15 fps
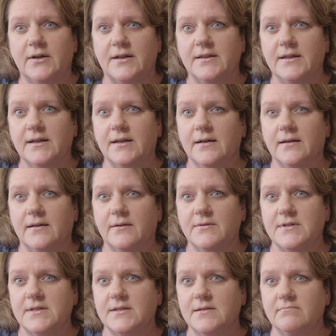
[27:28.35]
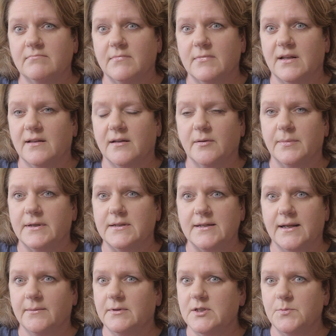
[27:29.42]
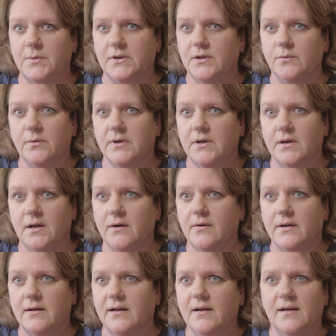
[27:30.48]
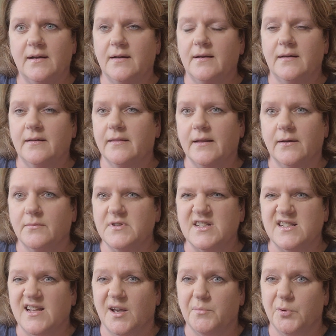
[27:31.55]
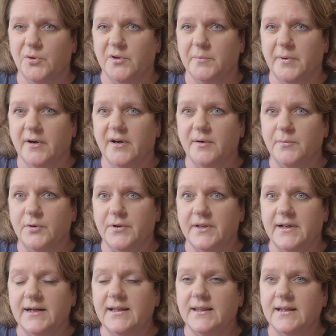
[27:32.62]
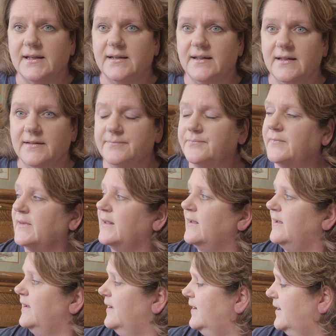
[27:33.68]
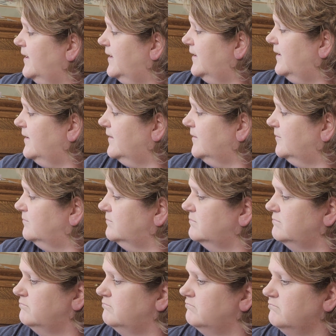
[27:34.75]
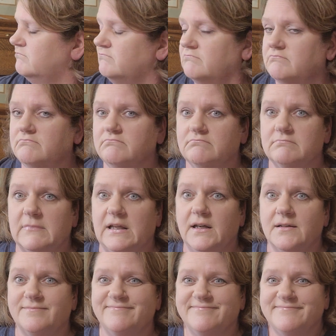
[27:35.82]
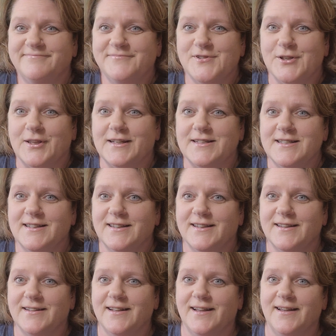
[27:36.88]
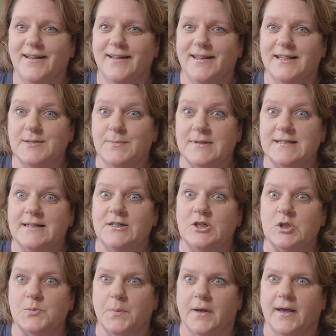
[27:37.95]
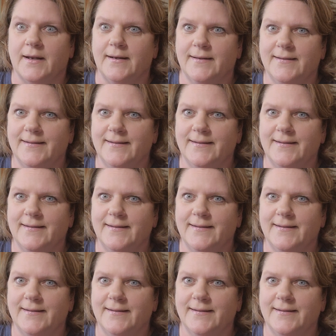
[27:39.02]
I think there was a little bit of damage, but you wouldn't know it. I think it was just got pulled apart more than anything. And yeah, so that's my stitchy spot.